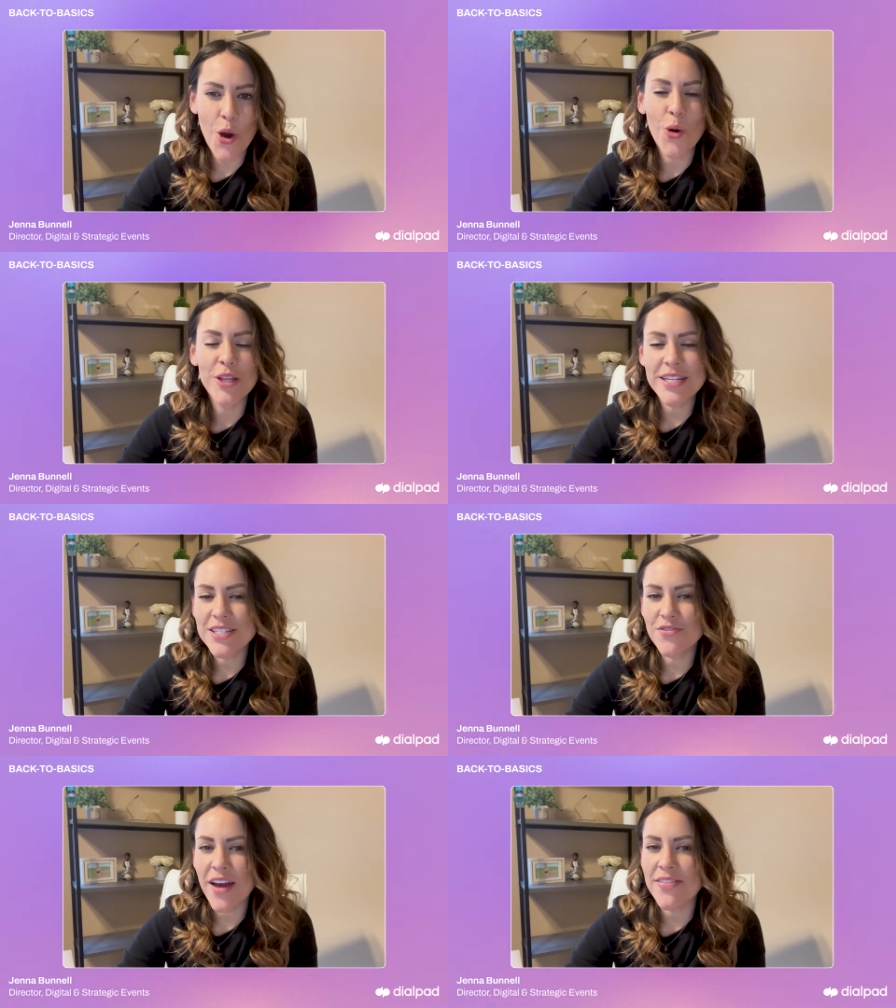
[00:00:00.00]
only
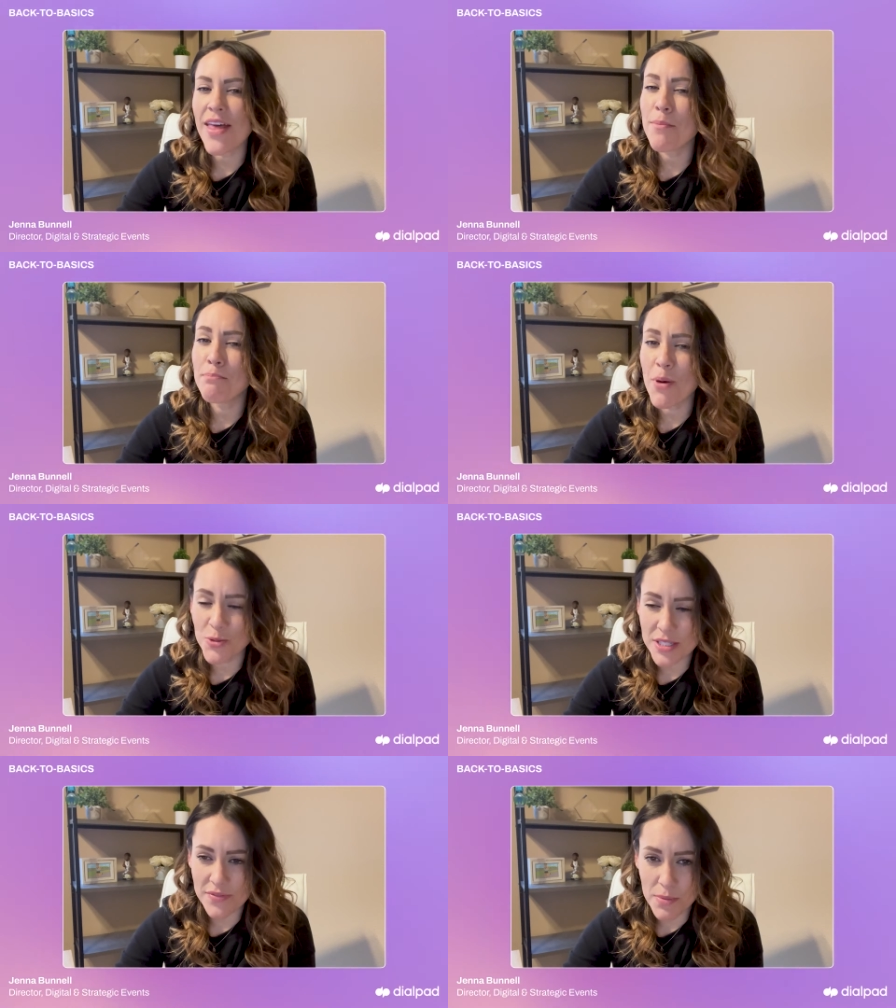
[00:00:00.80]
to find that
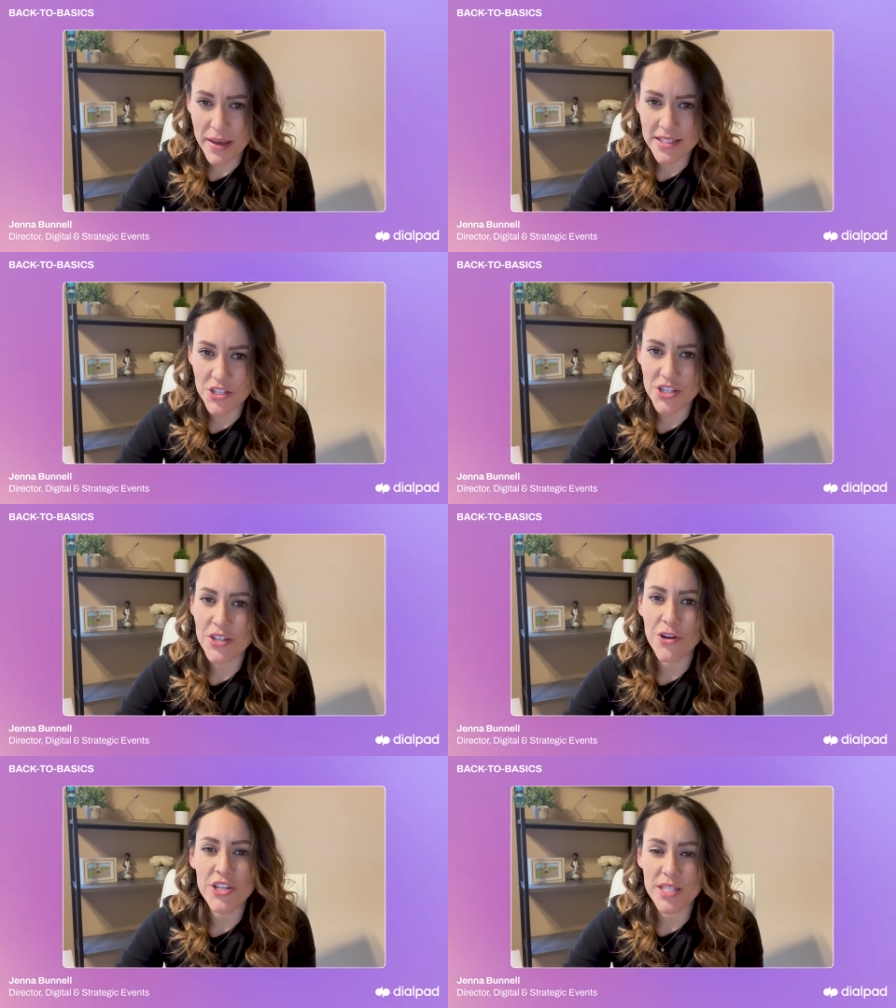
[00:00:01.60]
most of the messages
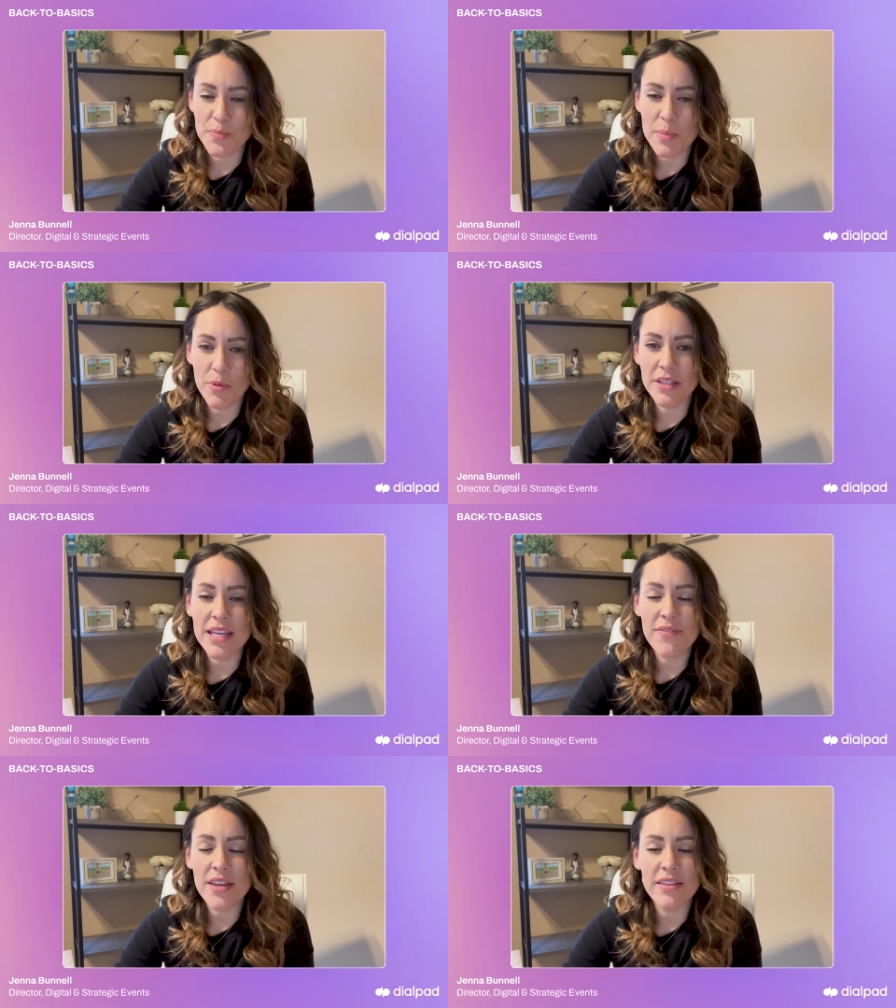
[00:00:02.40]
are just people
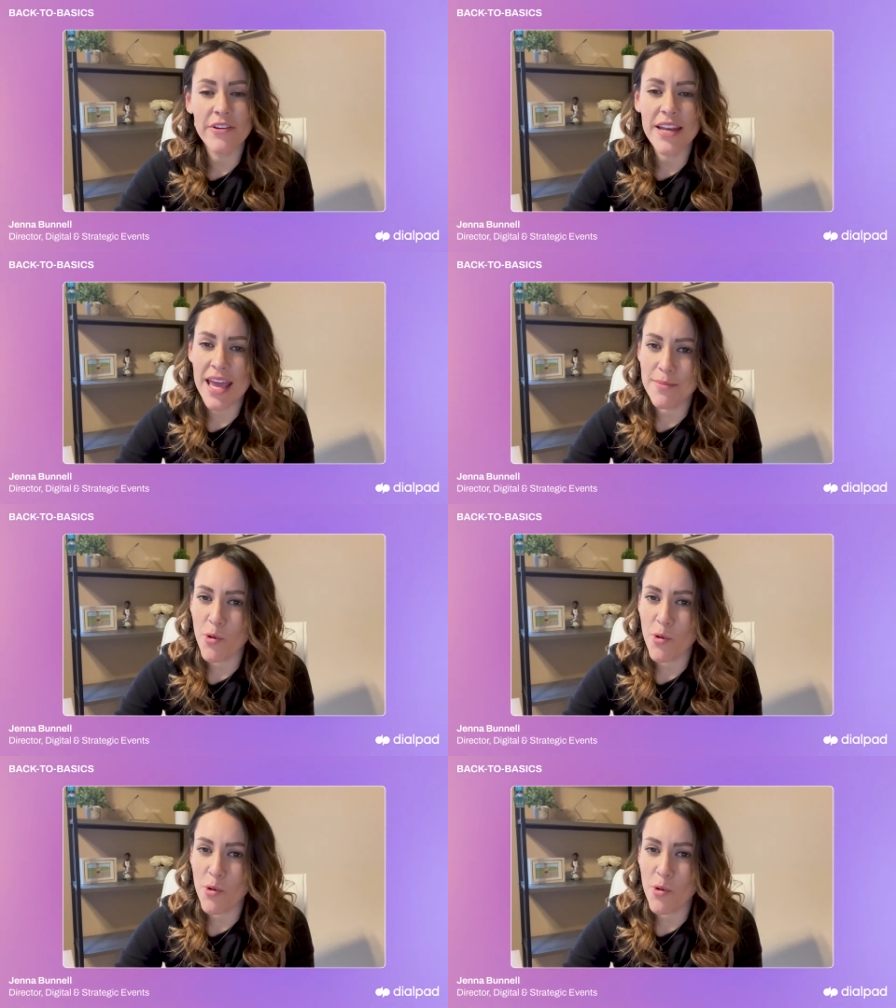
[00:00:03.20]
leaving their name